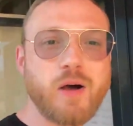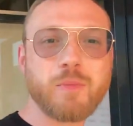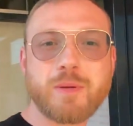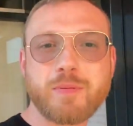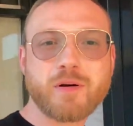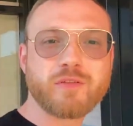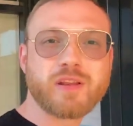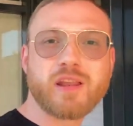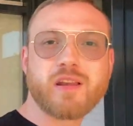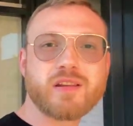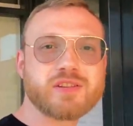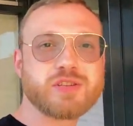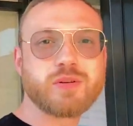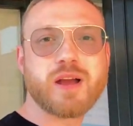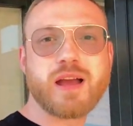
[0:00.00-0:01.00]
be perfectly
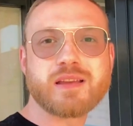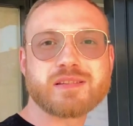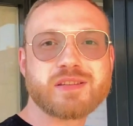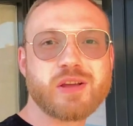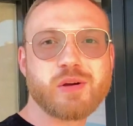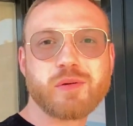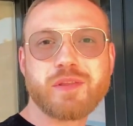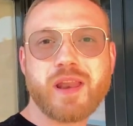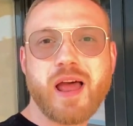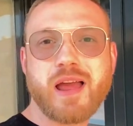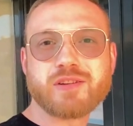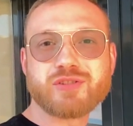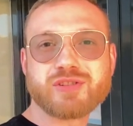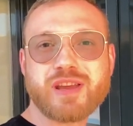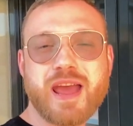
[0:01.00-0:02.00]
honest, you guys know that I
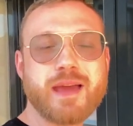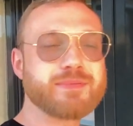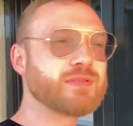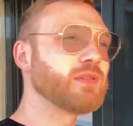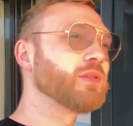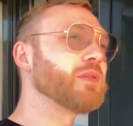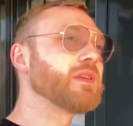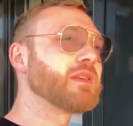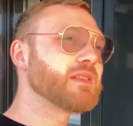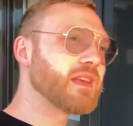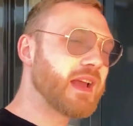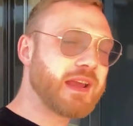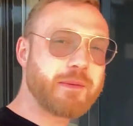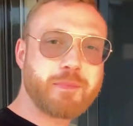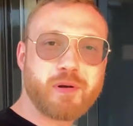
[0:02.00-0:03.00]
just absolutely
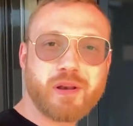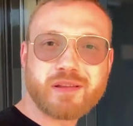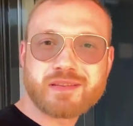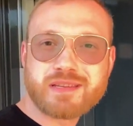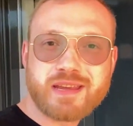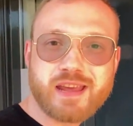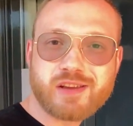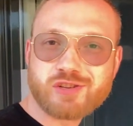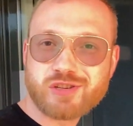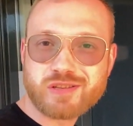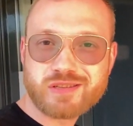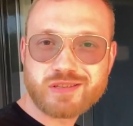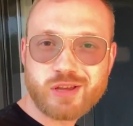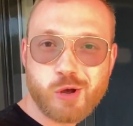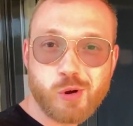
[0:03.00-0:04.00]
suck at pronunciation,
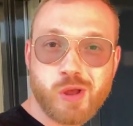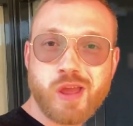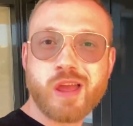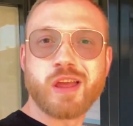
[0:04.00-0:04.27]
so